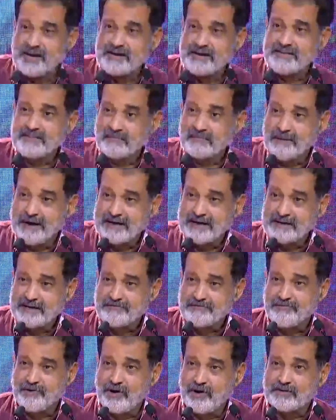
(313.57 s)
and the market
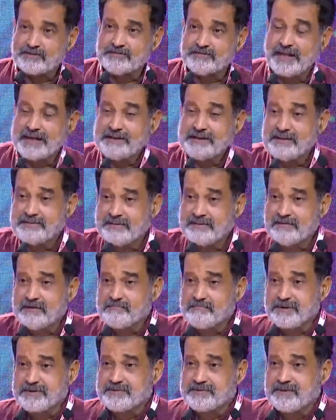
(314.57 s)
falls,
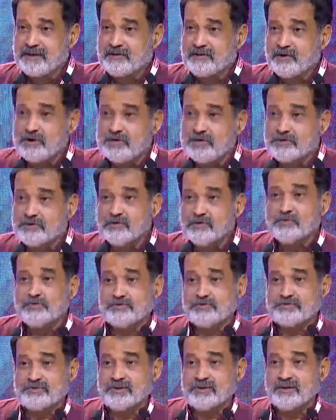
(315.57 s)
97% are going to
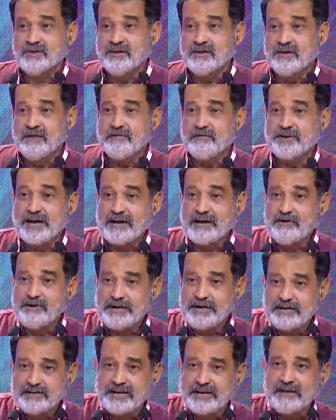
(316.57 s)
lose. If you're
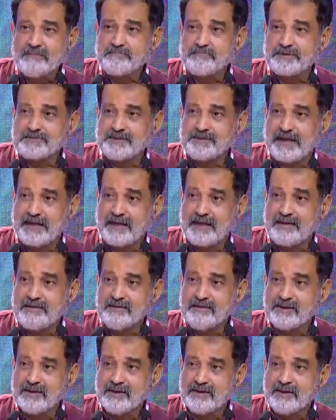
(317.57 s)
diluting 10%,
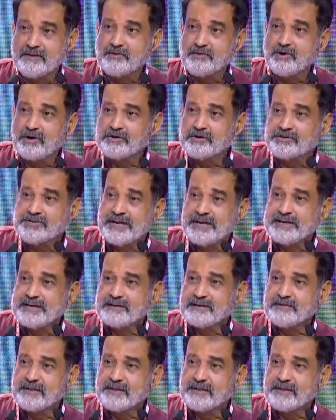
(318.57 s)
you've got to take care of the